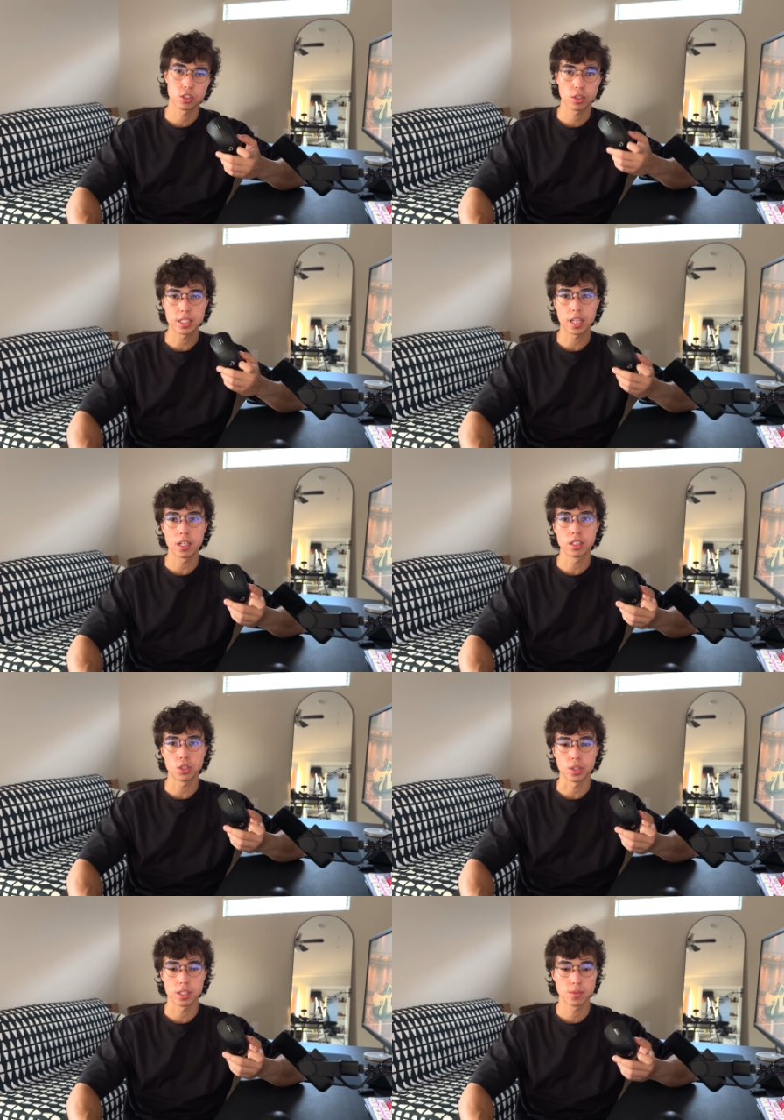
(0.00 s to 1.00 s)
So let's get
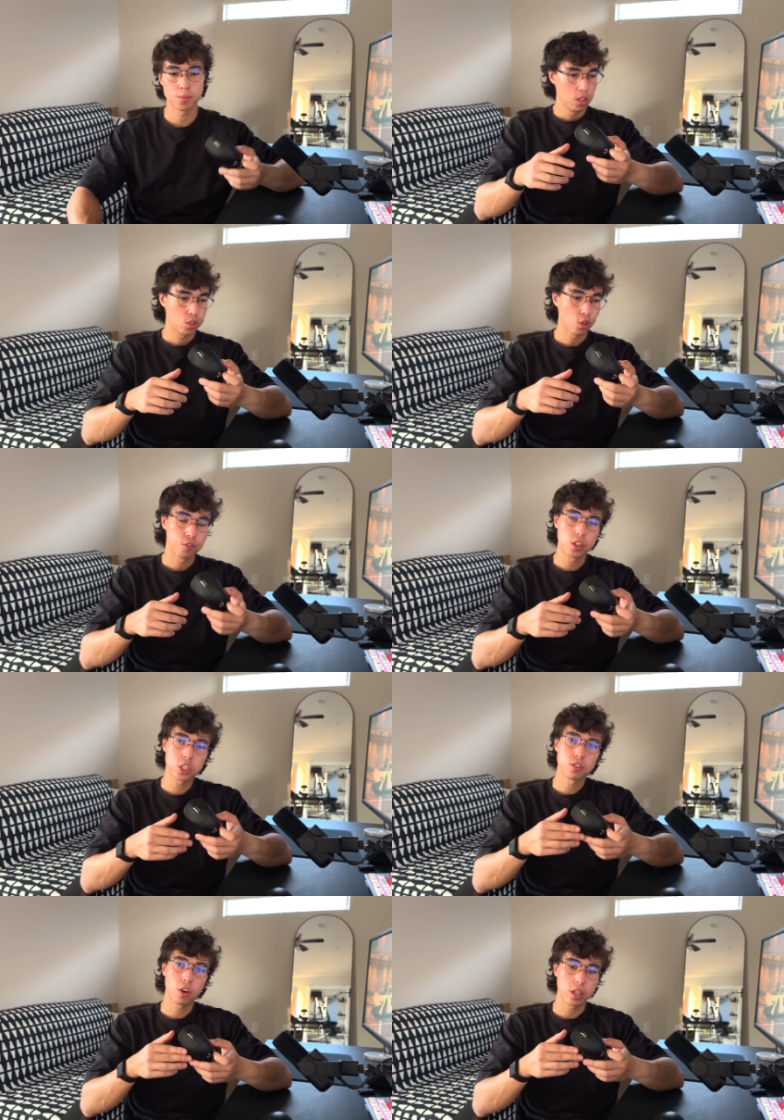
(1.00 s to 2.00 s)
into it. So
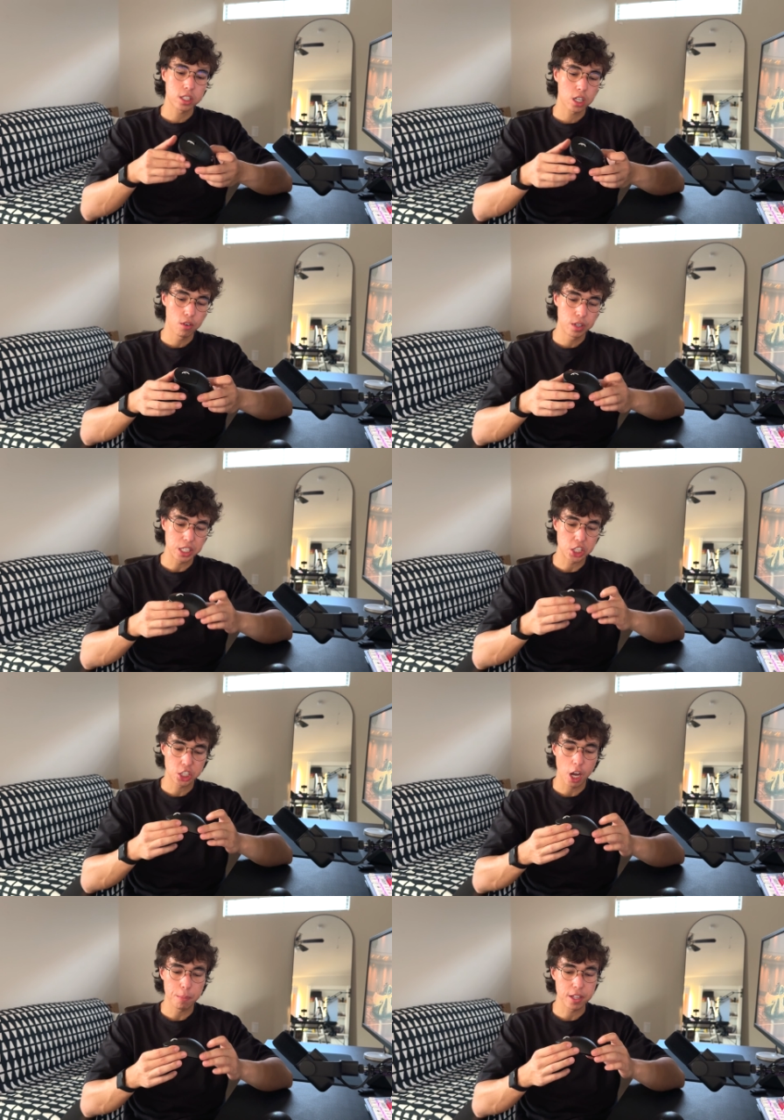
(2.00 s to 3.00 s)
first of all, let's cover the
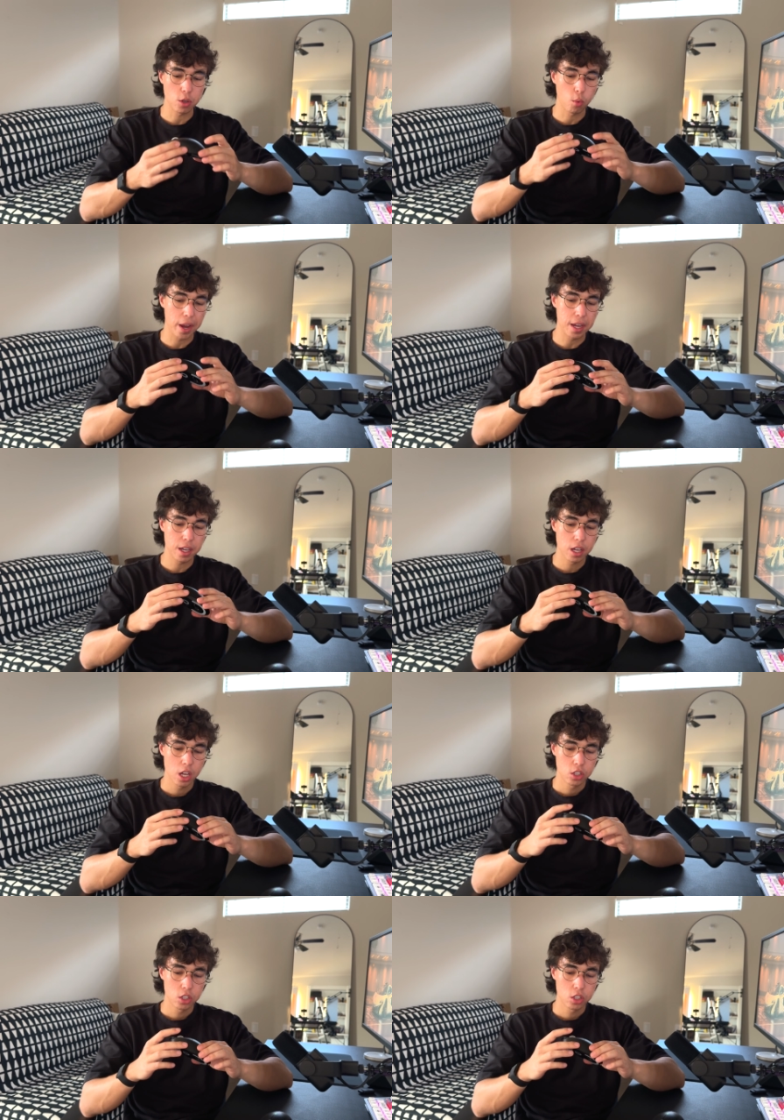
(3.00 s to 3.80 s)
shape and the weight.